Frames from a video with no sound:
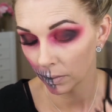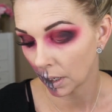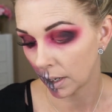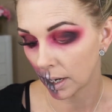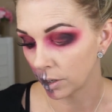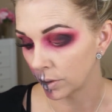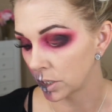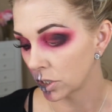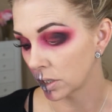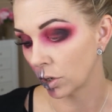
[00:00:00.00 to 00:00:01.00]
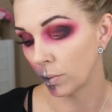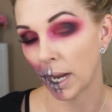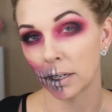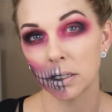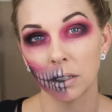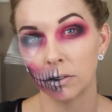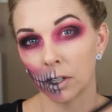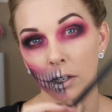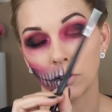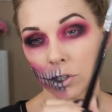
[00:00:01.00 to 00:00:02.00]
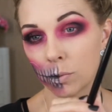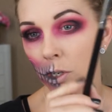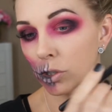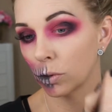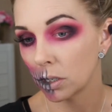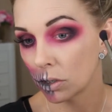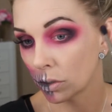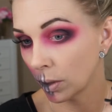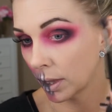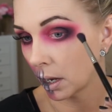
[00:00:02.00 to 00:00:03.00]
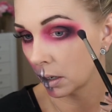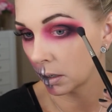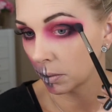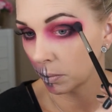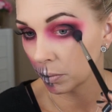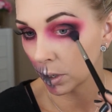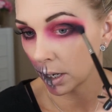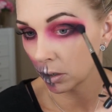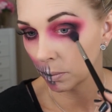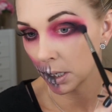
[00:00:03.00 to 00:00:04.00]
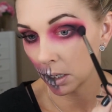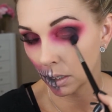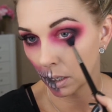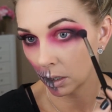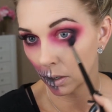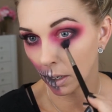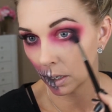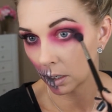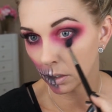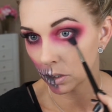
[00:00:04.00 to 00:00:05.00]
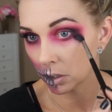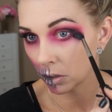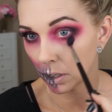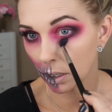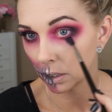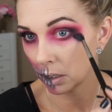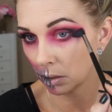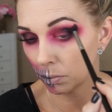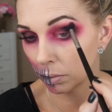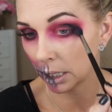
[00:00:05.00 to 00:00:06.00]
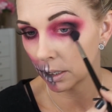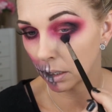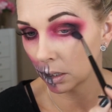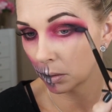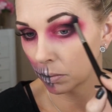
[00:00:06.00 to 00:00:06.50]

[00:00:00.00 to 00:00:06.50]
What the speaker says: And I always just go back to the very first brush we used with that brighter pink color, and I just go ahead and keep blending them.